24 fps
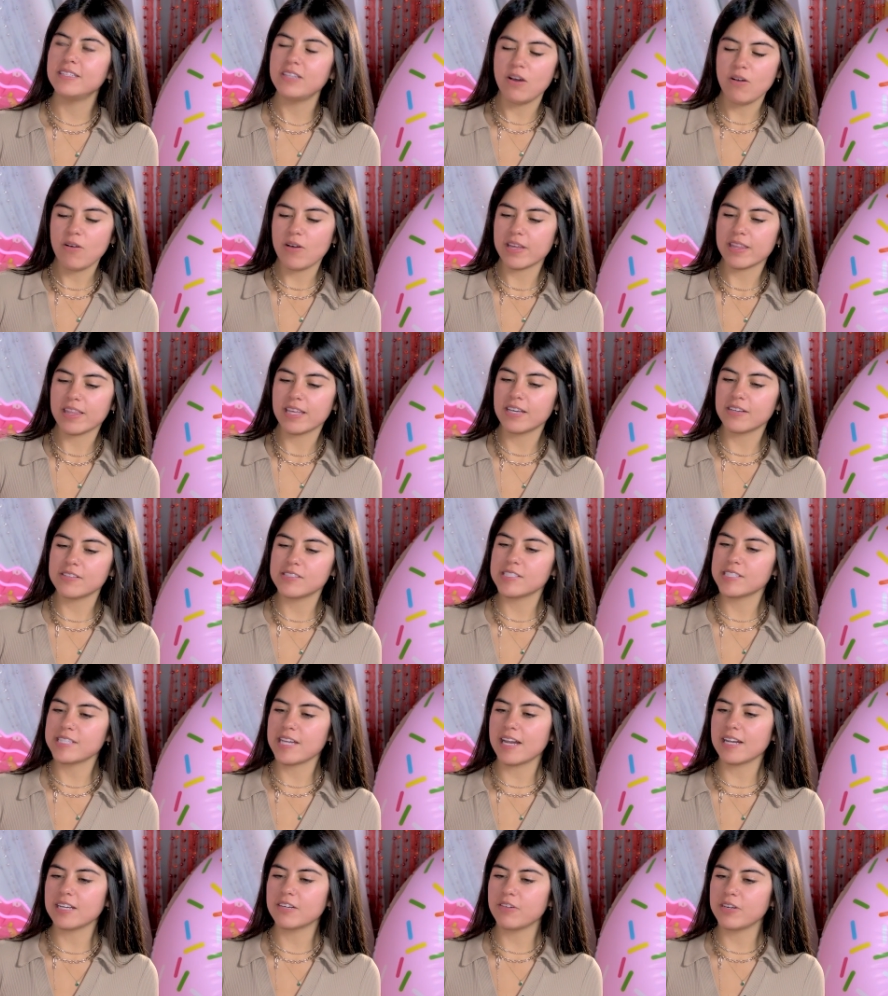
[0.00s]
no, I think I
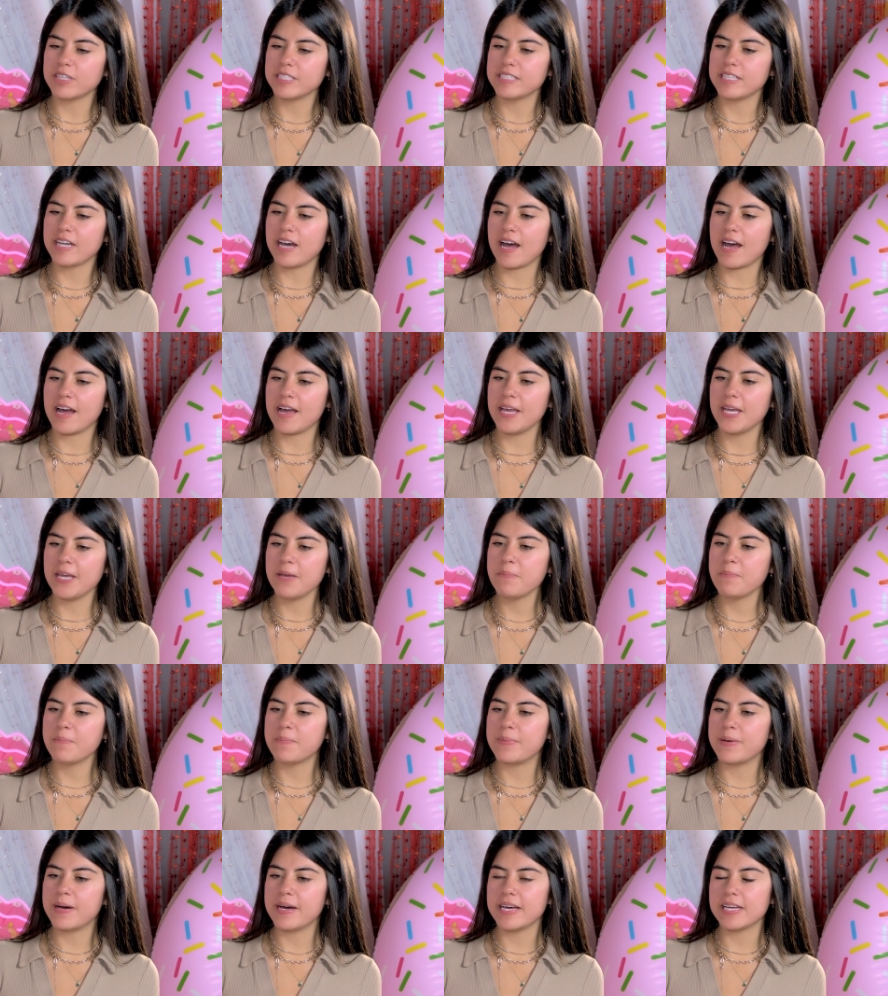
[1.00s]
just had a great time,
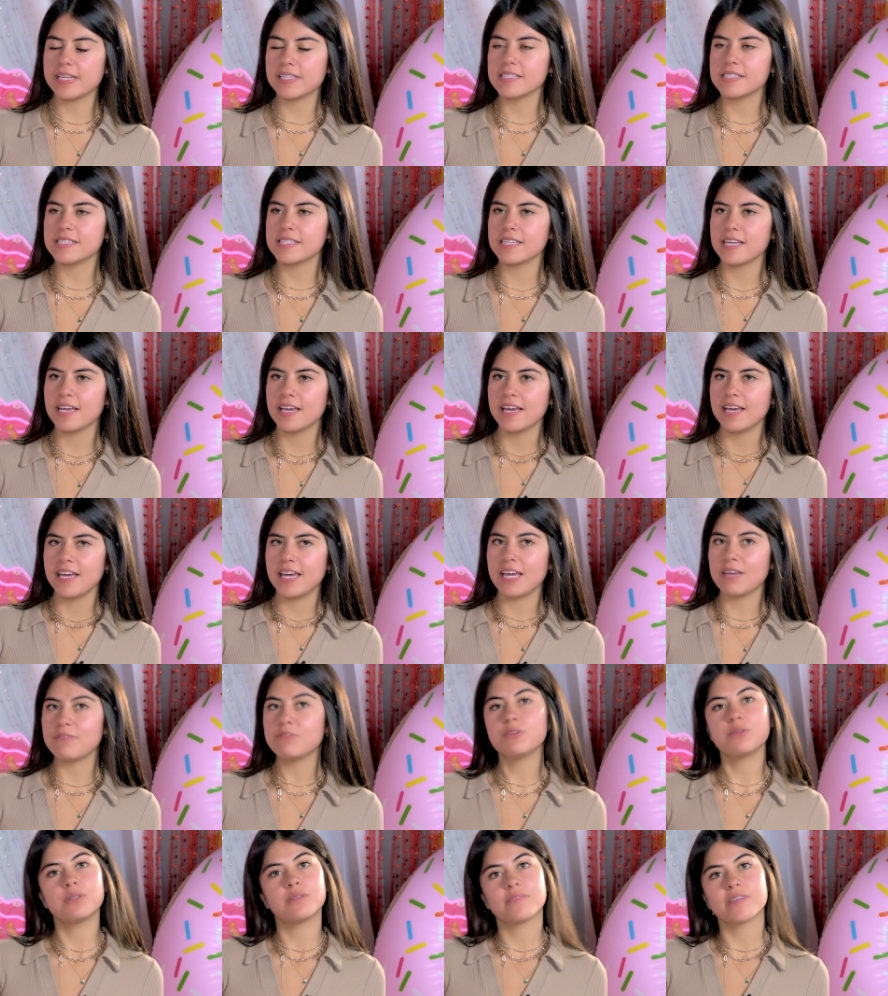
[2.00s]
but
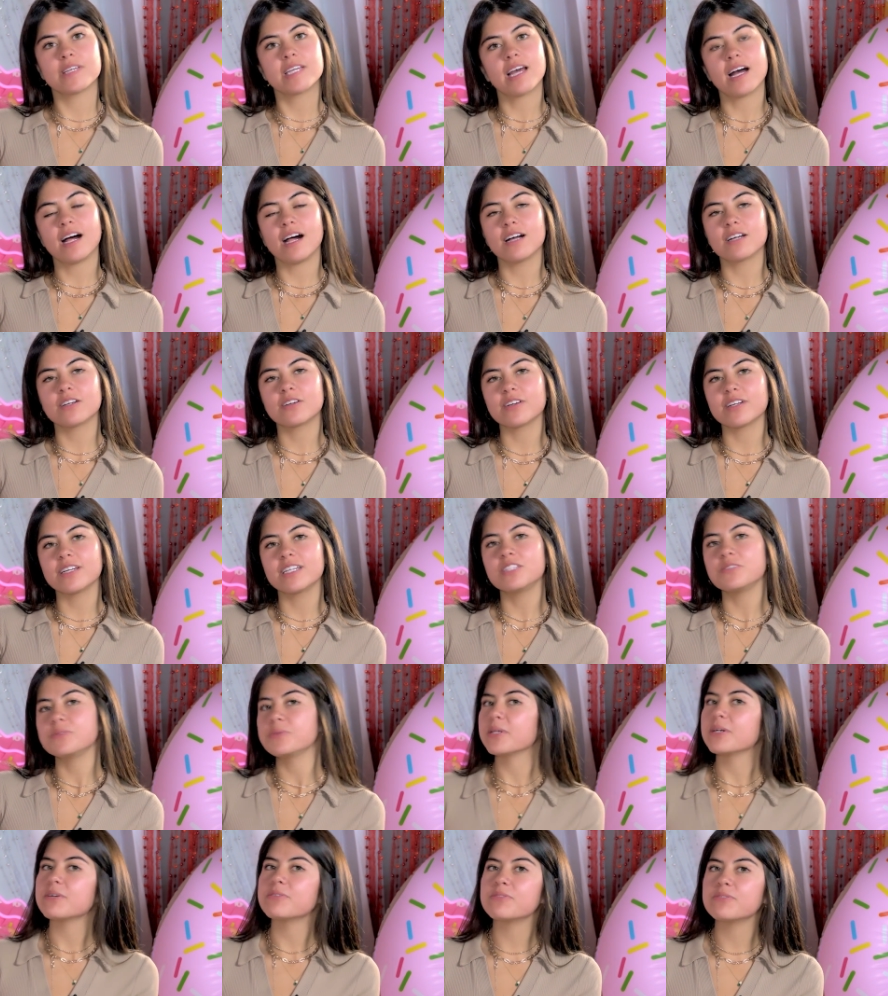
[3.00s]
if you live in Calgary and
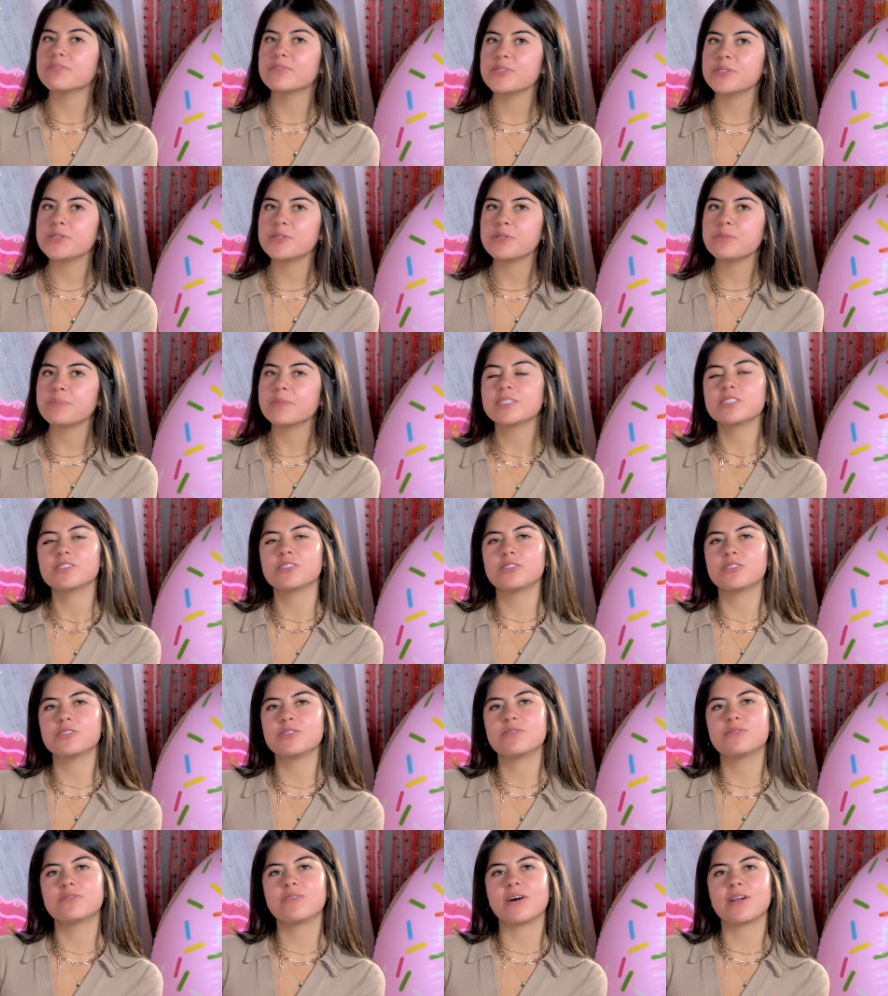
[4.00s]
you love food, make sure
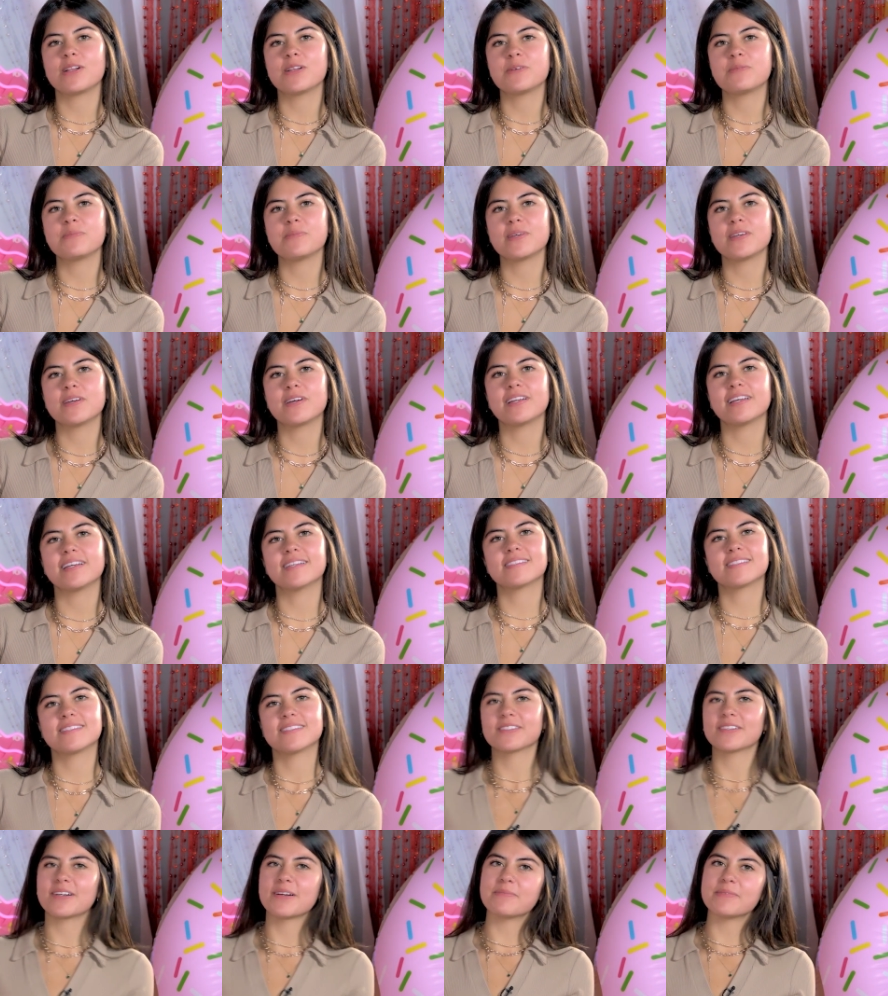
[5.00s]
you follow me on
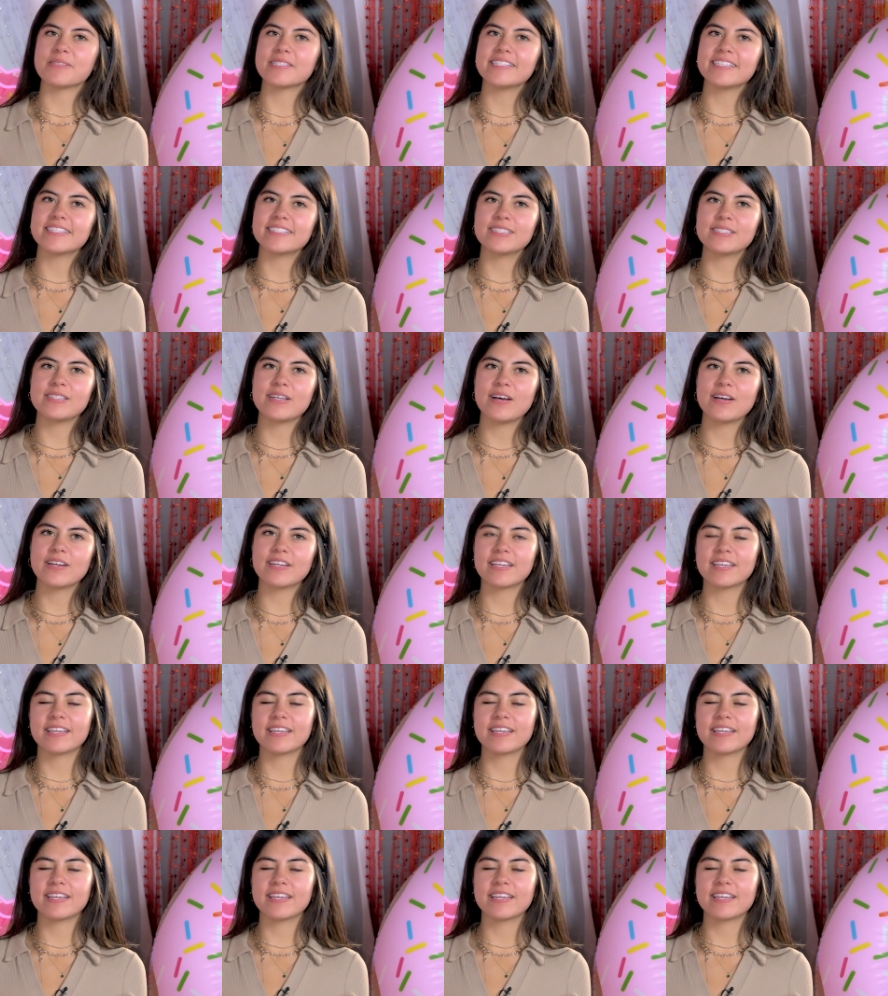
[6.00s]
Instagram and TikTok,